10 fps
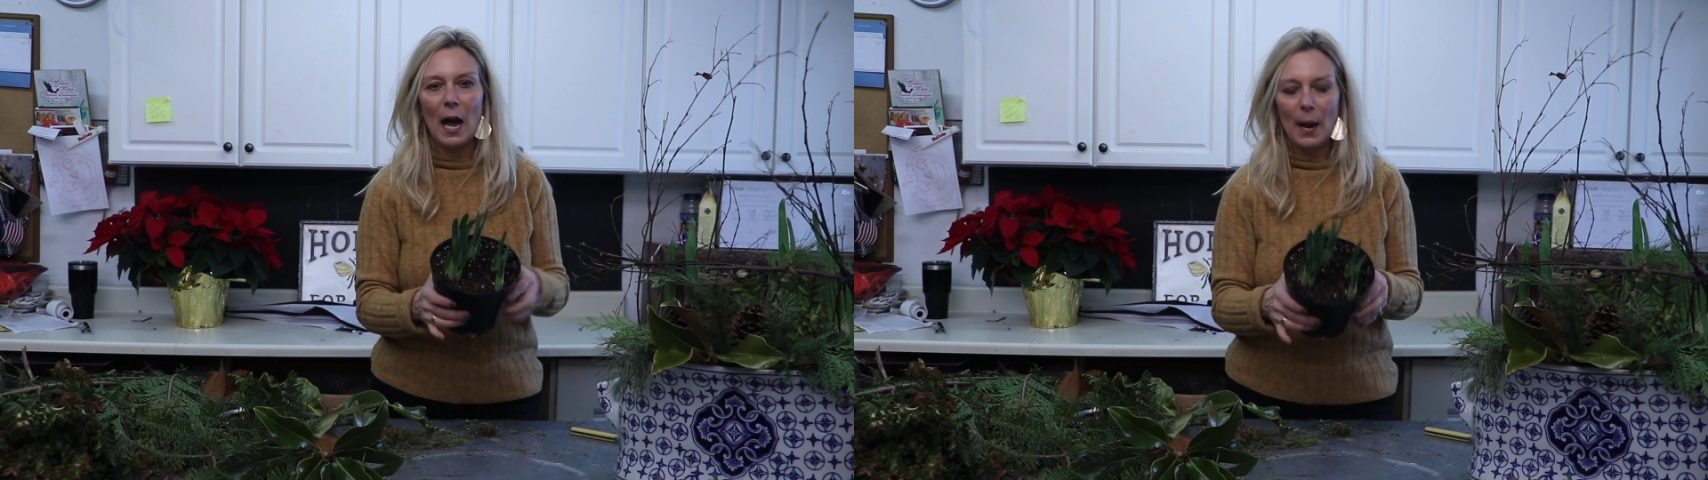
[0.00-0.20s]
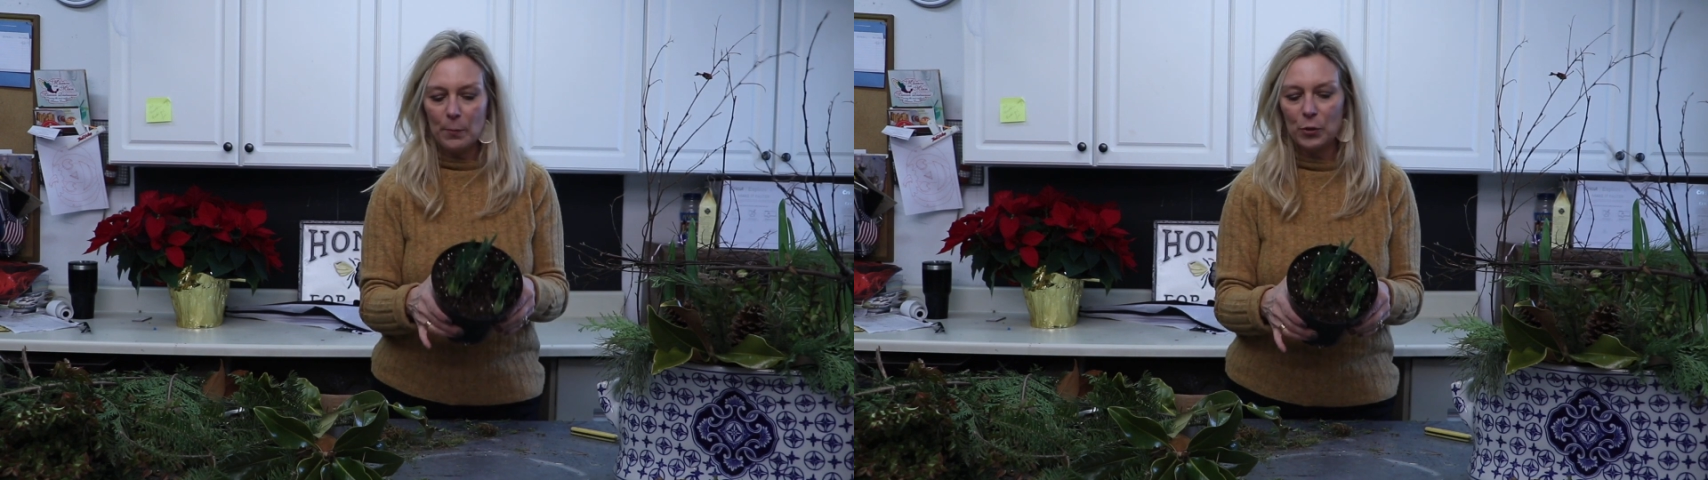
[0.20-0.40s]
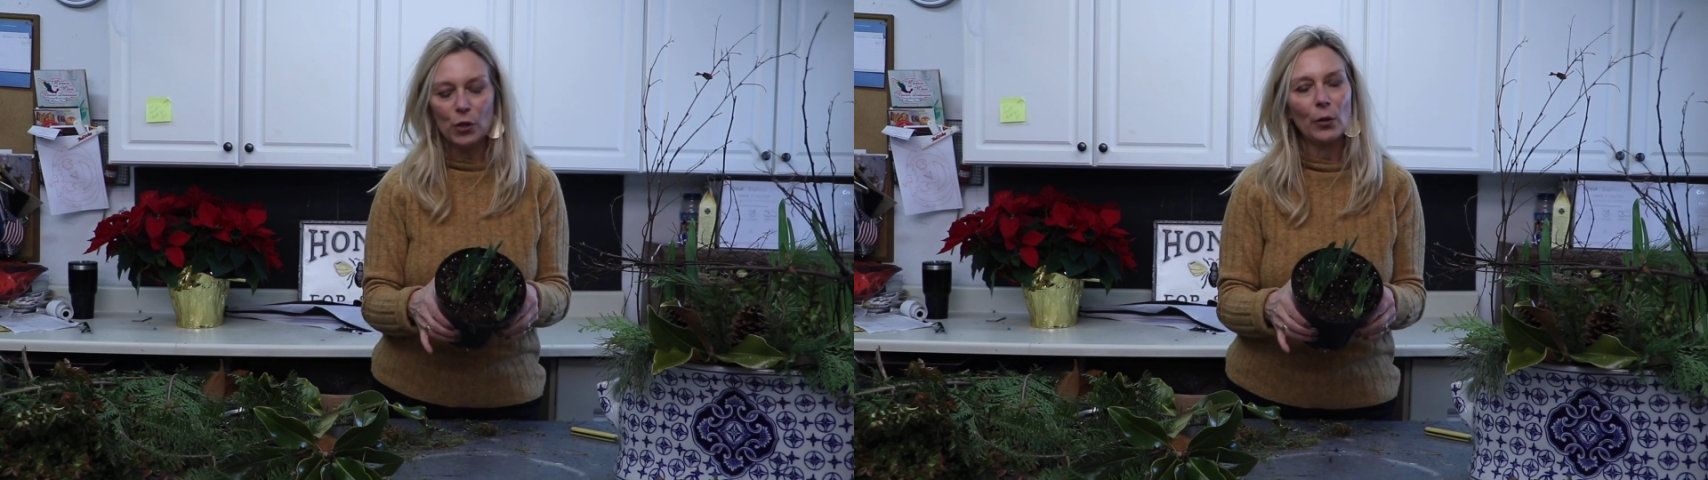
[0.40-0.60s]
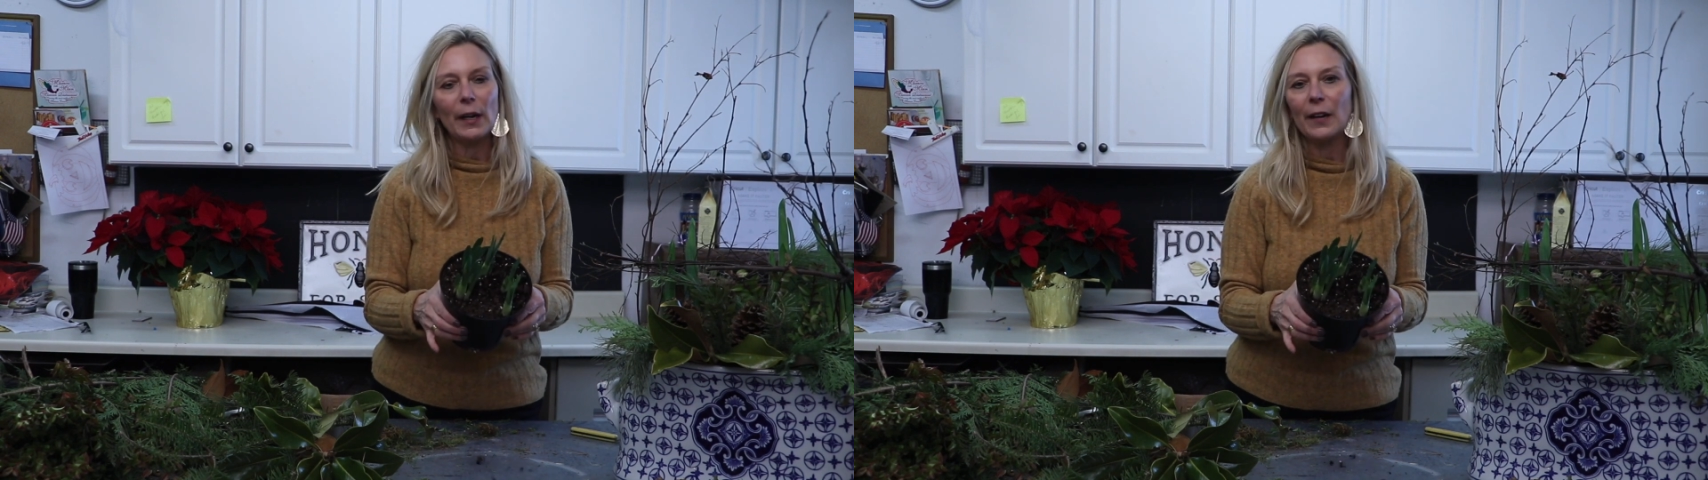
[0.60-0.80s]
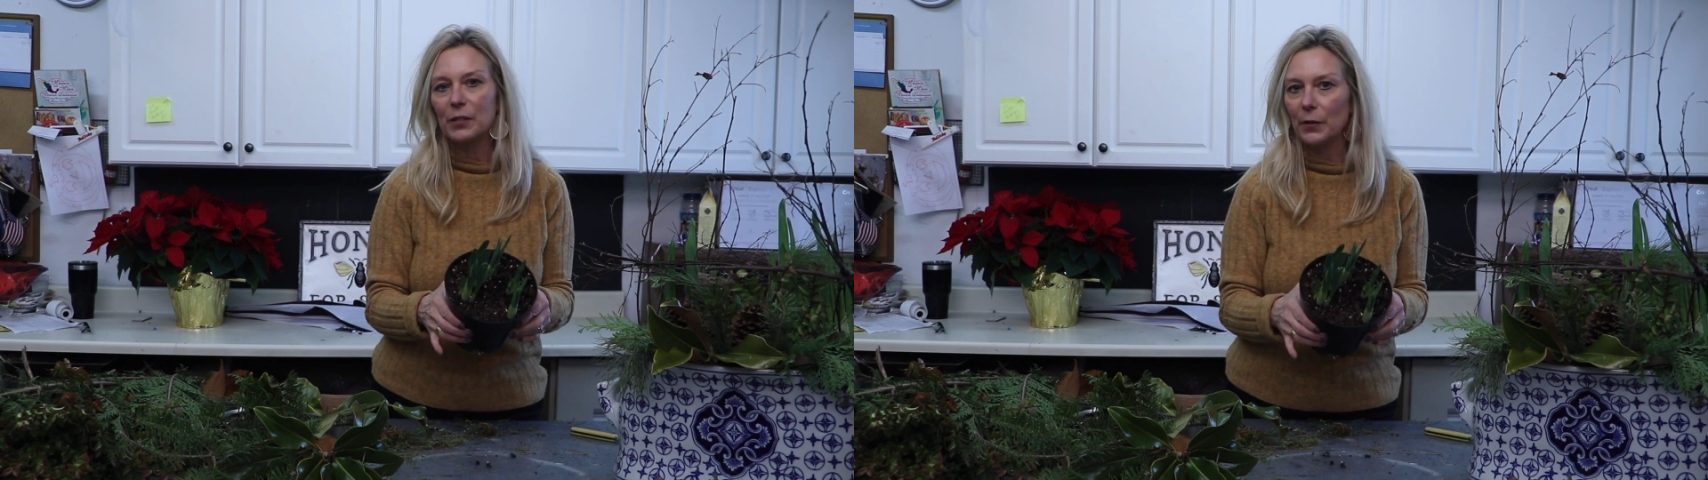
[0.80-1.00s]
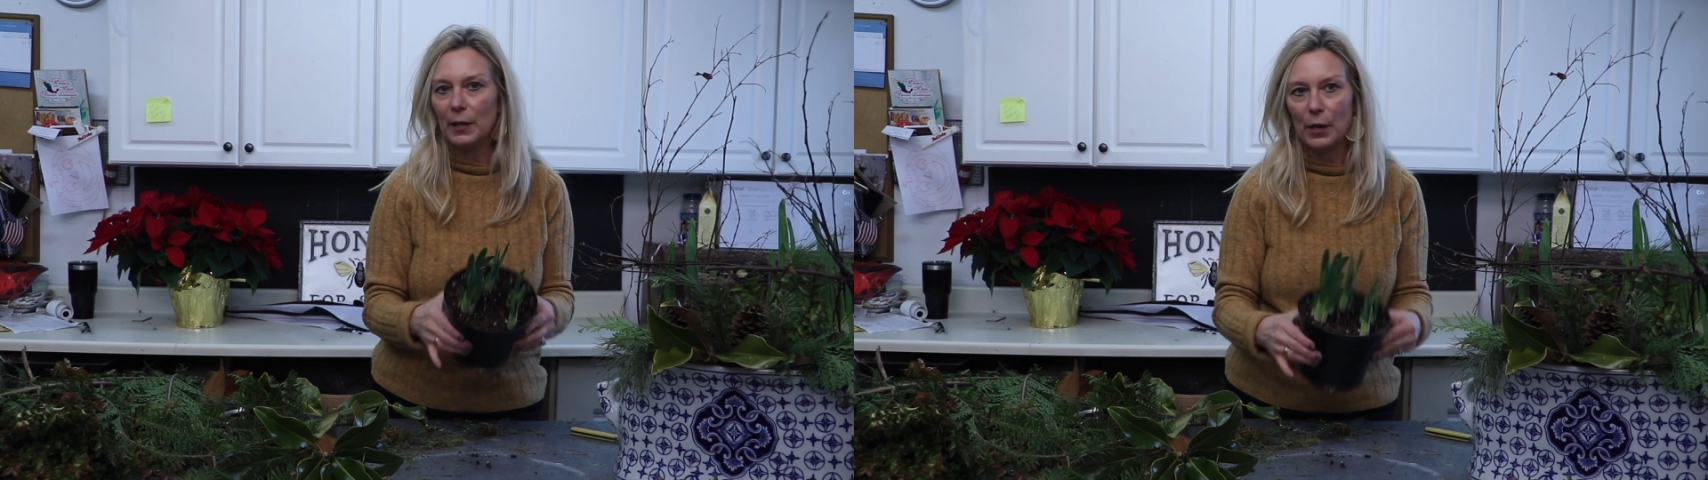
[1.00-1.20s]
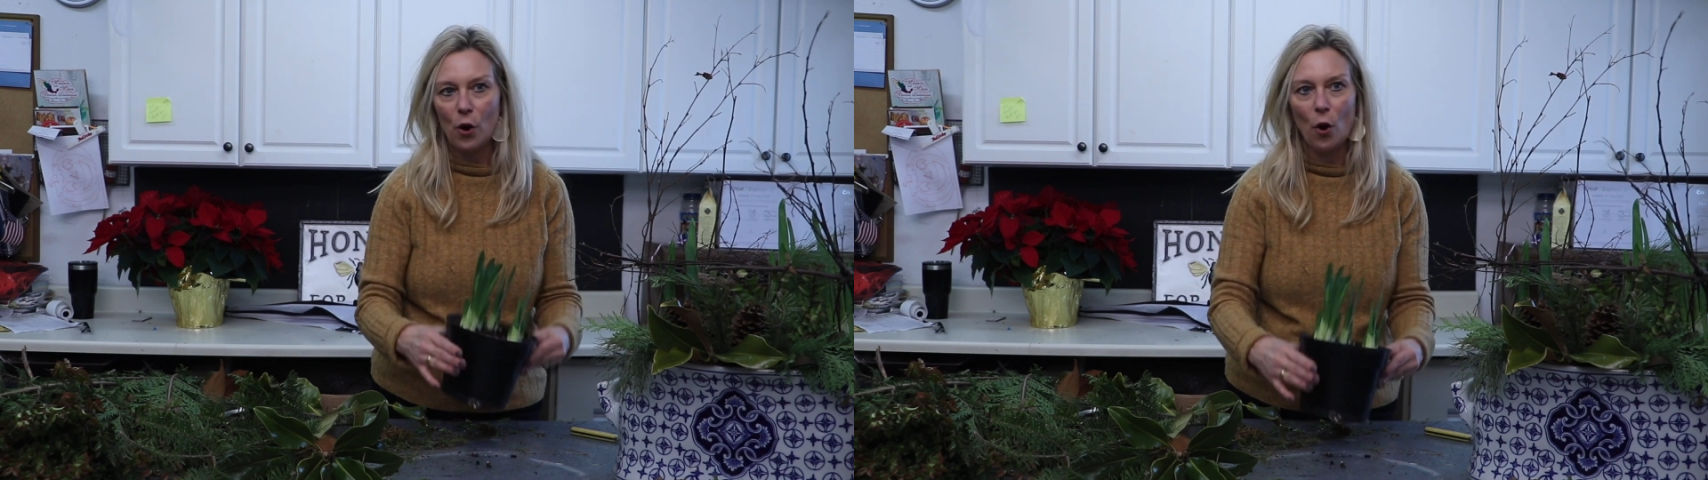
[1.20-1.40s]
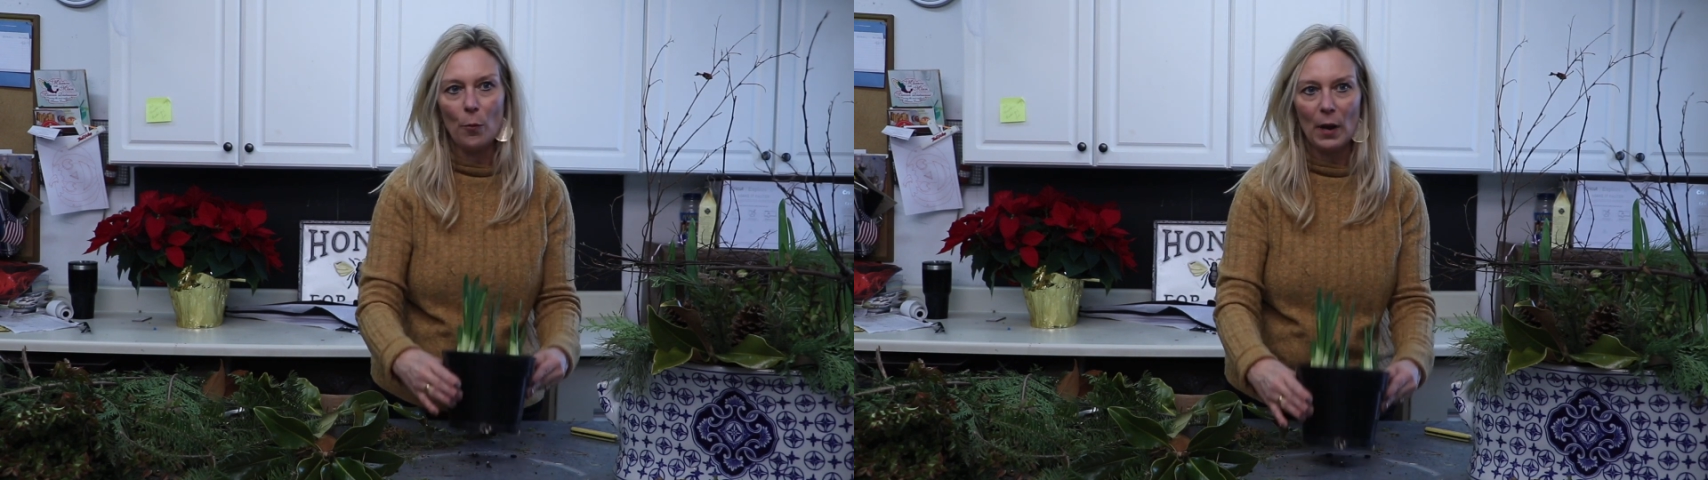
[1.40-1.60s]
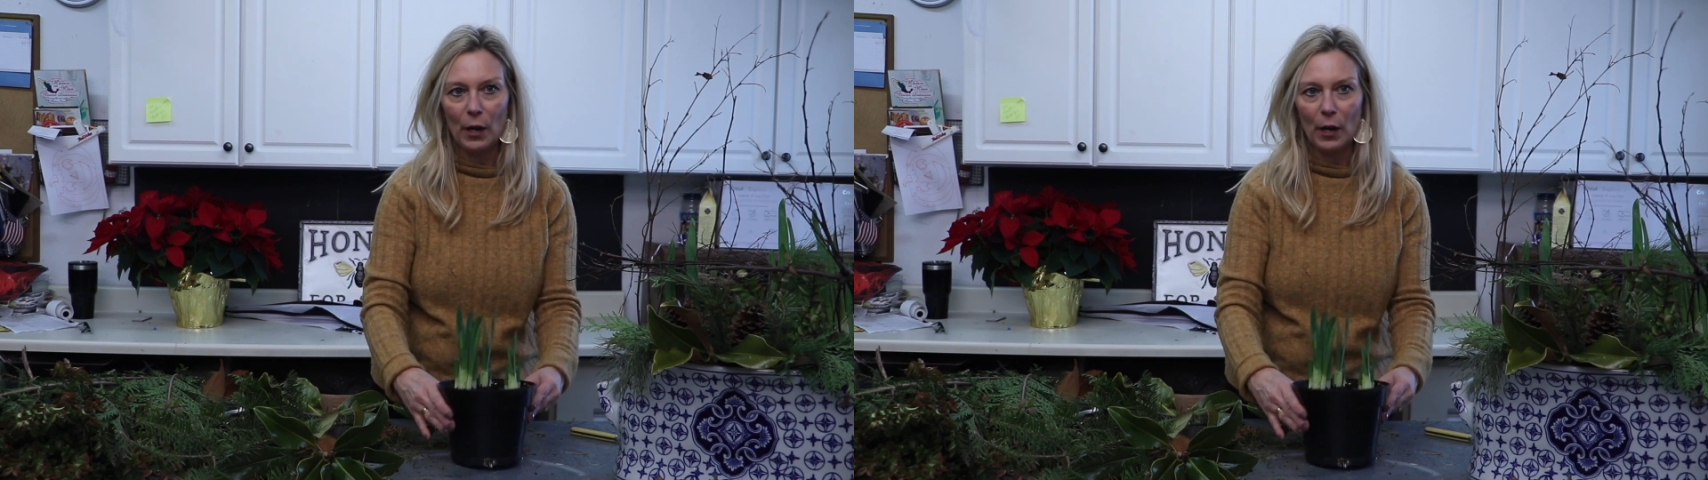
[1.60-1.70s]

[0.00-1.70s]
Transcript: I'm sure I have something at home that